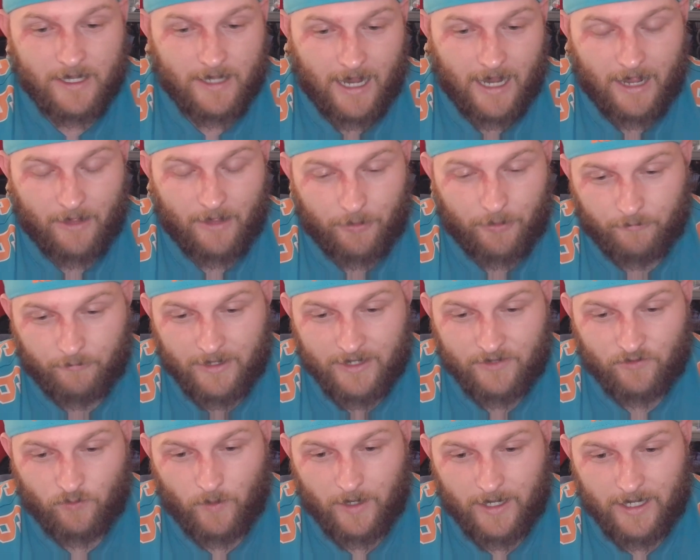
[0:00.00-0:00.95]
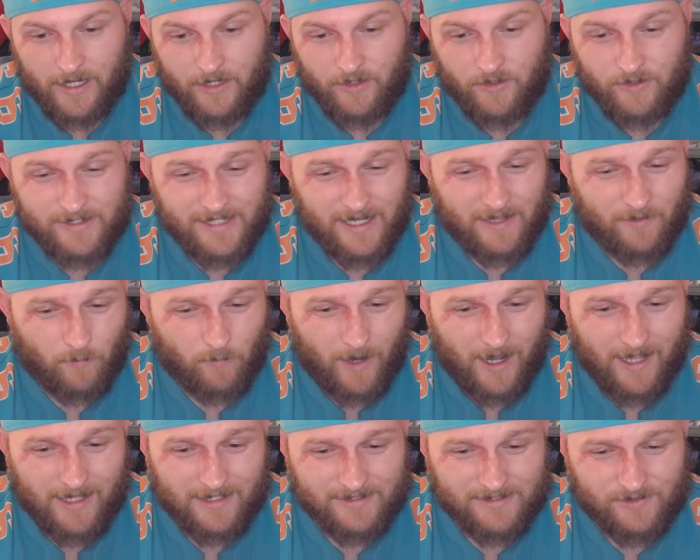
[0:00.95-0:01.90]
3:20 New South
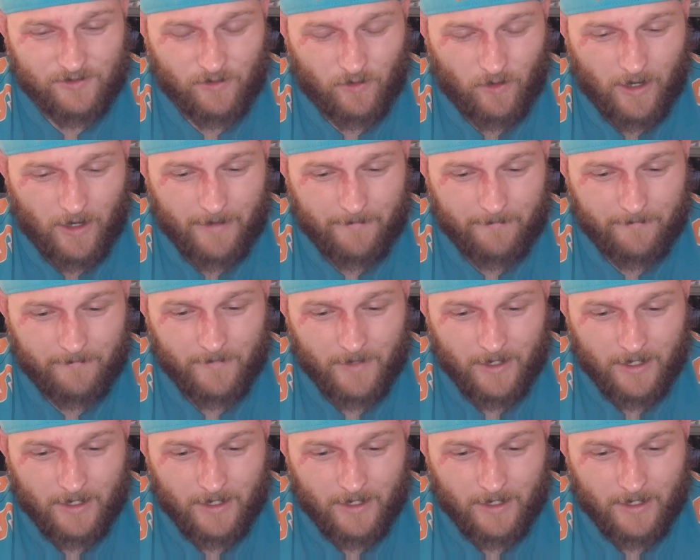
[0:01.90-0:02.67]
Wales time,